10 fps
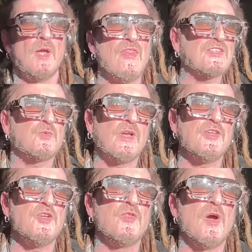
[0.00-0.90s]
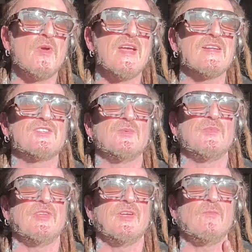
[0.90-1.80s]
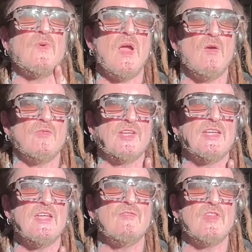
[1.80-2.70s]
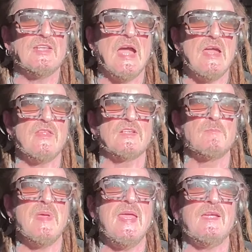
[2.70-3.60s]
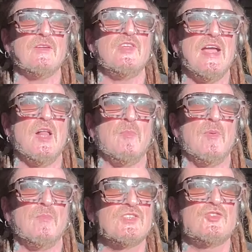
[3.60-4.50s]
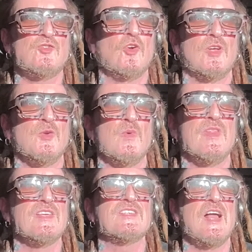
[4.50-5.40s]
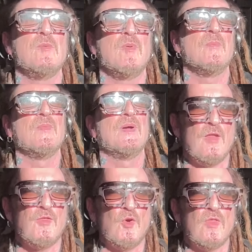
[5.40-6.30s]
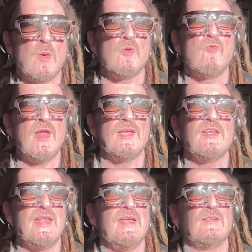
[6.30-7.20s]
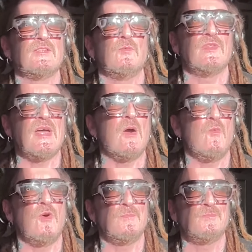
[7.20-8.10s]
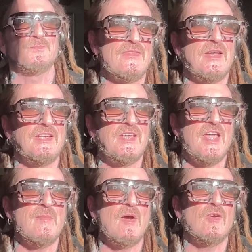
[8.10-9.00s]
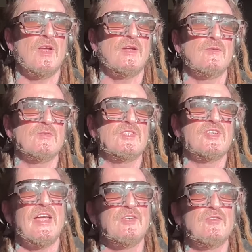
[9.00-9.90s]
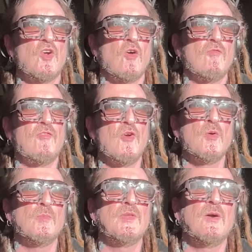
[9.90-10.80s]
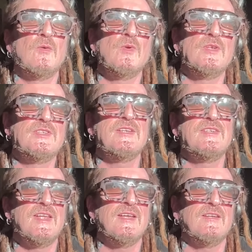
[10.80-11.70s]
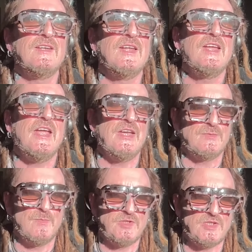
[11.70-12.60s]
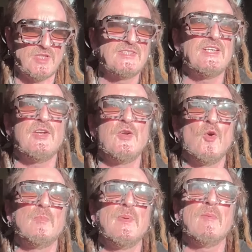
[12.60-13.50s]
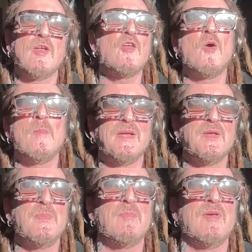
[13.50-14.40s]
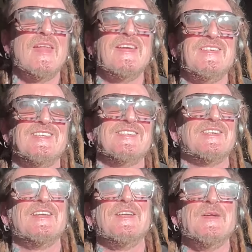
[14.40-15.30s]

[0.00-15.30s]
And that's when I knew that we had something. Wow, even the guy that's making the album is struggling with this album. And I thought that we really nailed it with that one. And then it came out, and it was kind of confirmed that we did nail it, in as much as it did annoy people, and not many people liked it.